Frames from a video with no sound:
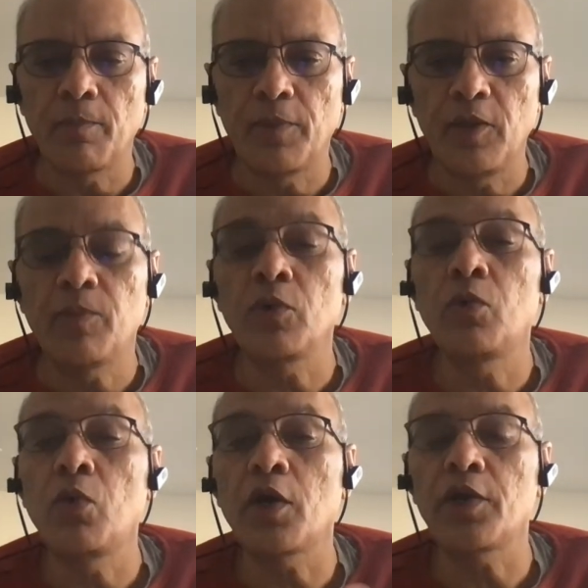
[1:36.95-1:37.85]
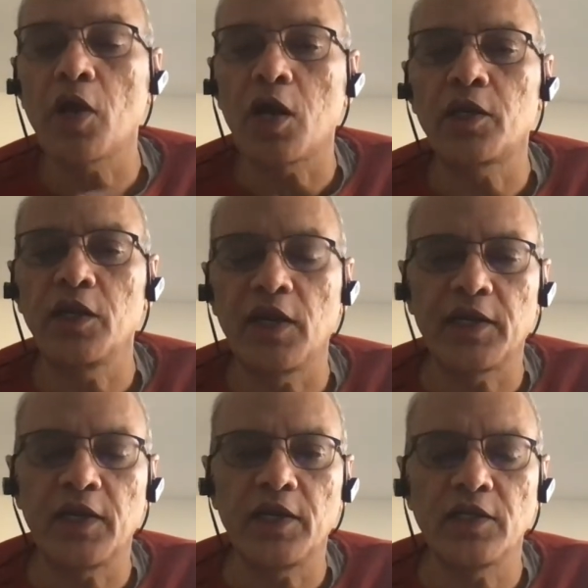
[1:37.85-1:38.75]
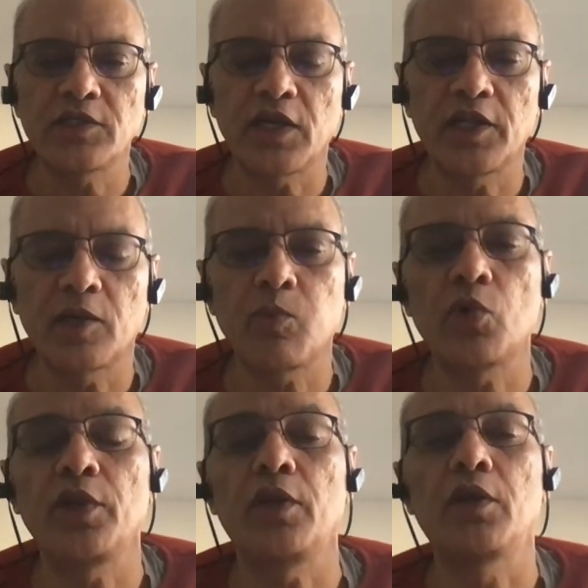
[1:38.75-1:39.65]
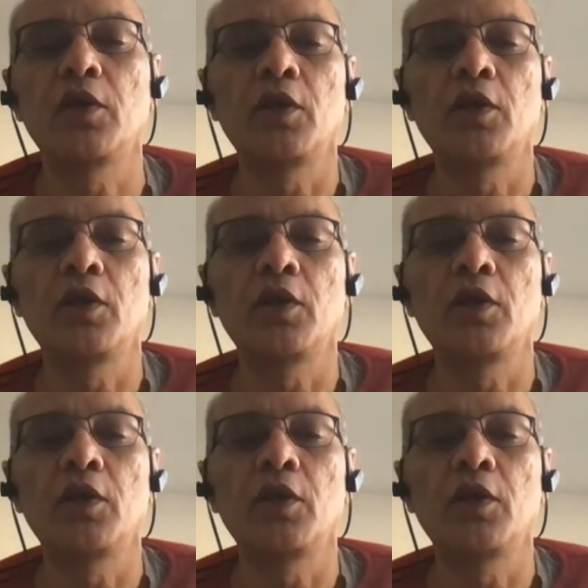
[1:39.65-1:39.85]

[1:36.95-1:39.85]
people who are not in attendance at that point.